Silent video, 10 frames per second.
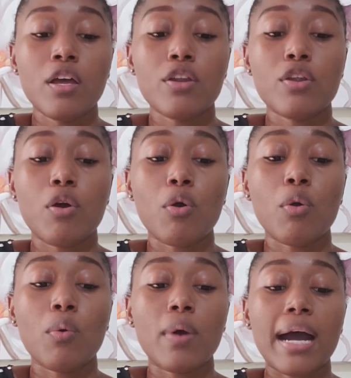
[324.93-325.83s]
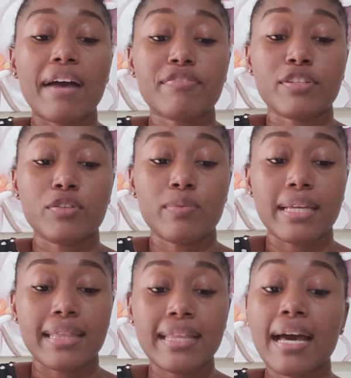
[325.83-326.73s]
Now after
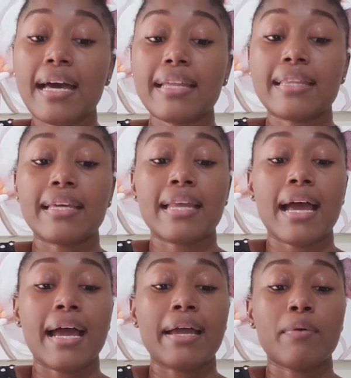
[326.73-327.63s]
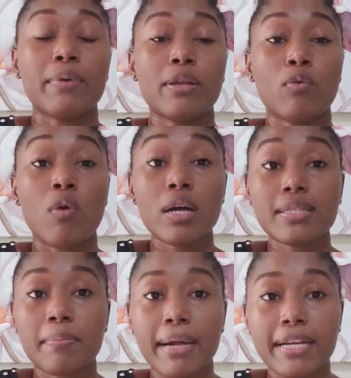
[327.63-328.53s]
doing that, then I will
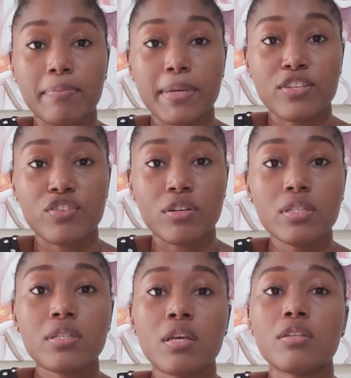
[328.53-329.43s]
watermark the pictures.